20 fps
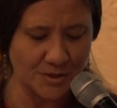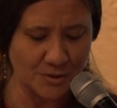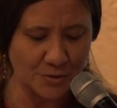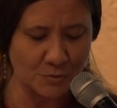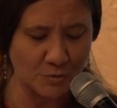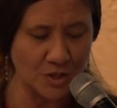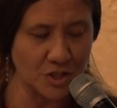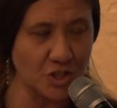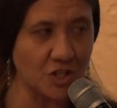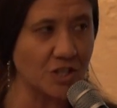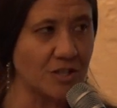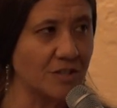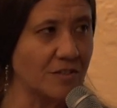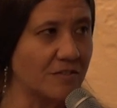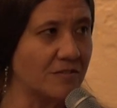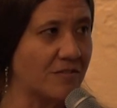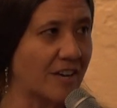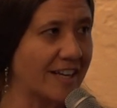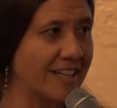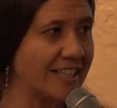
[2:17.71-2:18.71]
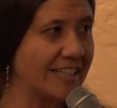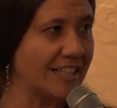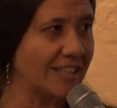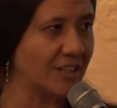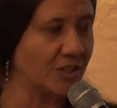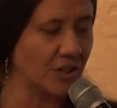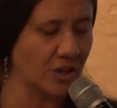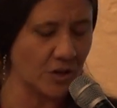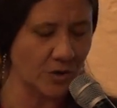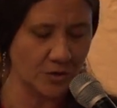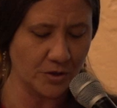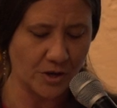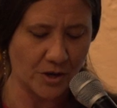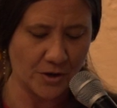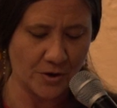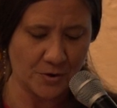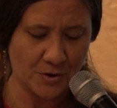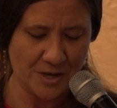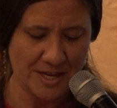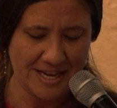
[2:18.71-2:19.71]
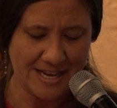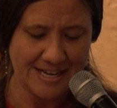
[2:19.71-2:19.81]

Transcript: original Viking logo